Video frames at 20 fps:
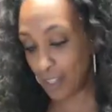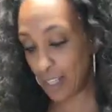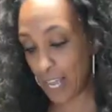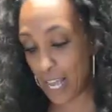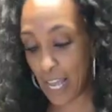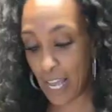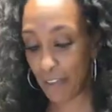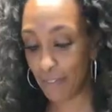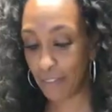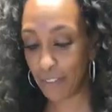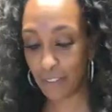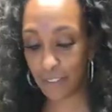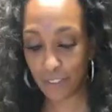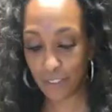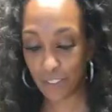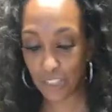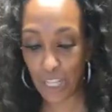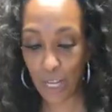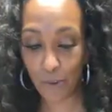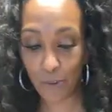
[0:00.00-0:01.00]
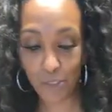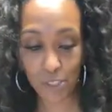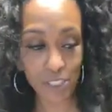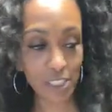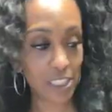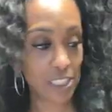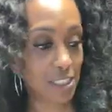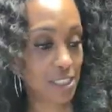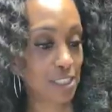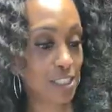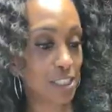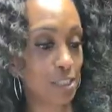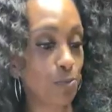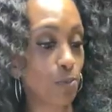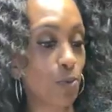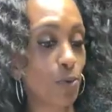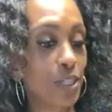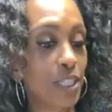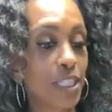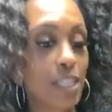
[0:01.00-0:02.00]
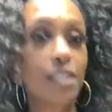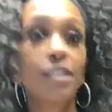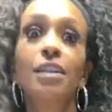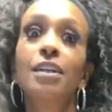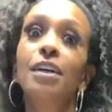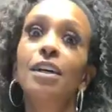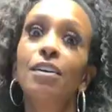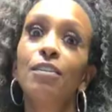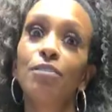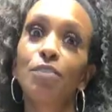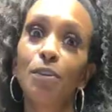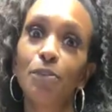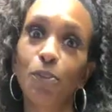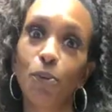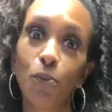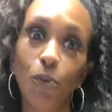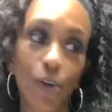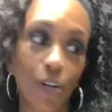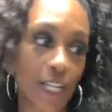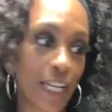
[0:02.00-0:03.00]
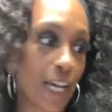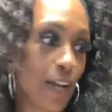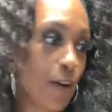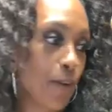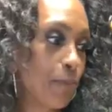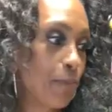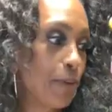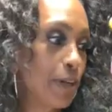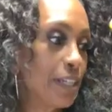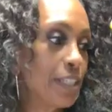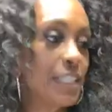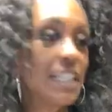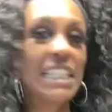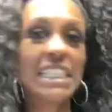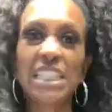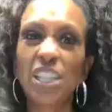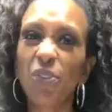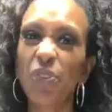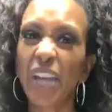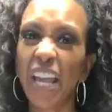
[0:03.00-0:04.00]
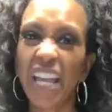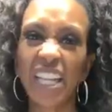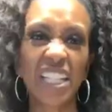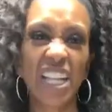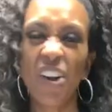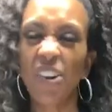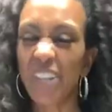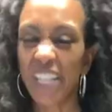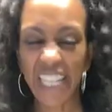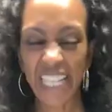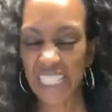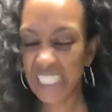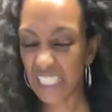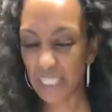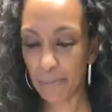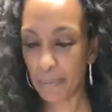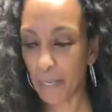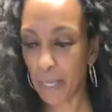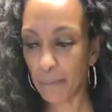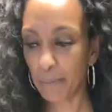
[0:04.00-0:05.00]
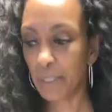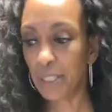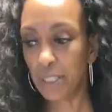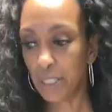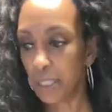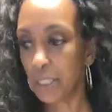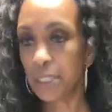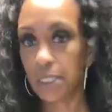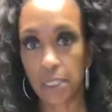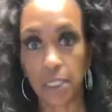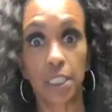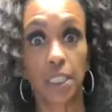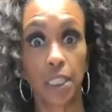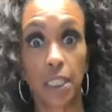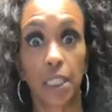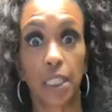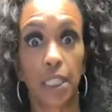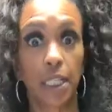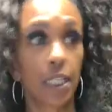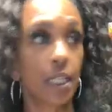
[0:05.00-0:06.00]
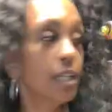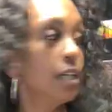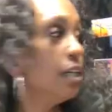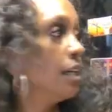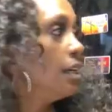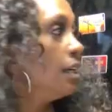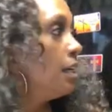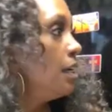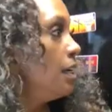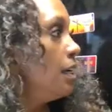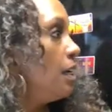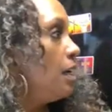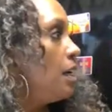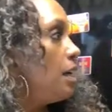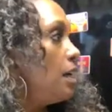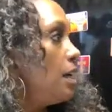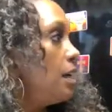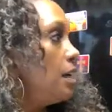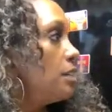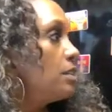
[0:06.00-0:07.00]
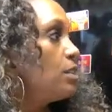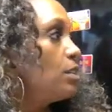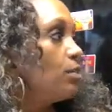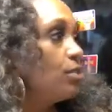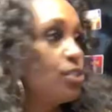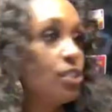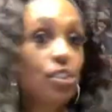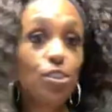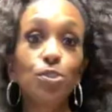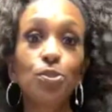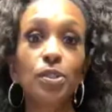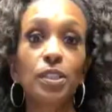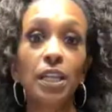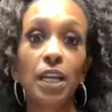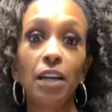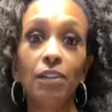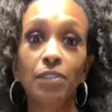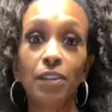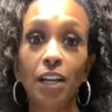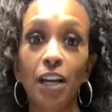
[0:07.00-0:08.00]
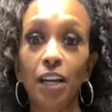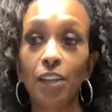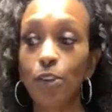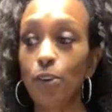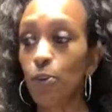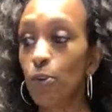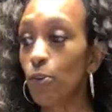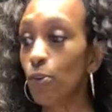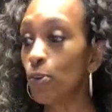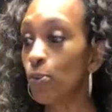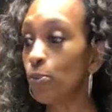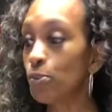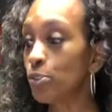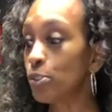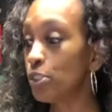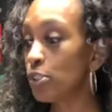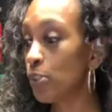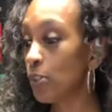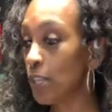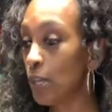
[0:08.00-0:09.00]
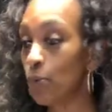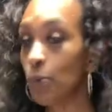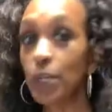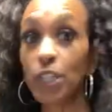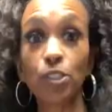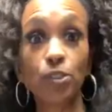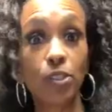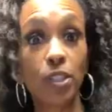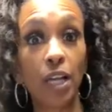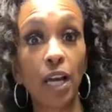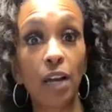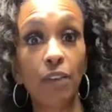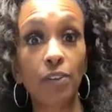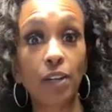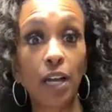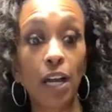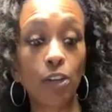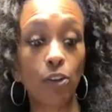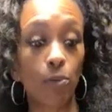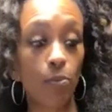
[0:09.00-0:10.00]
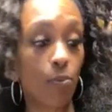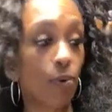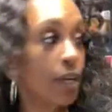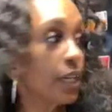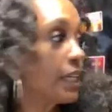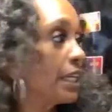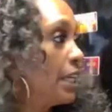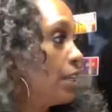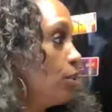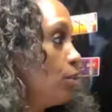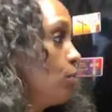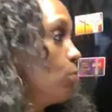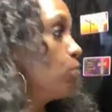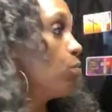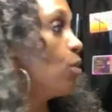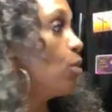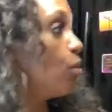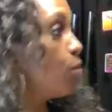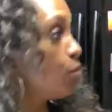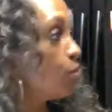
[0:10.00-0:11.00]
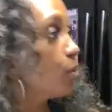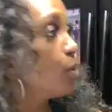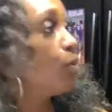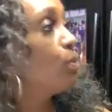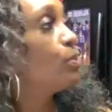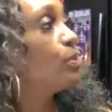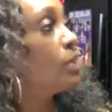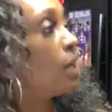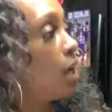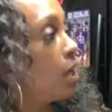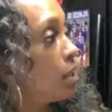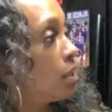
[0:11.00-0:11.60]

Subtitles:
haven't showered since this morning from the workout, but it's okay. Y'all can't smell me. It's a good thing. So she's doing the avocados so that we could do the avocado bread. Can you roll those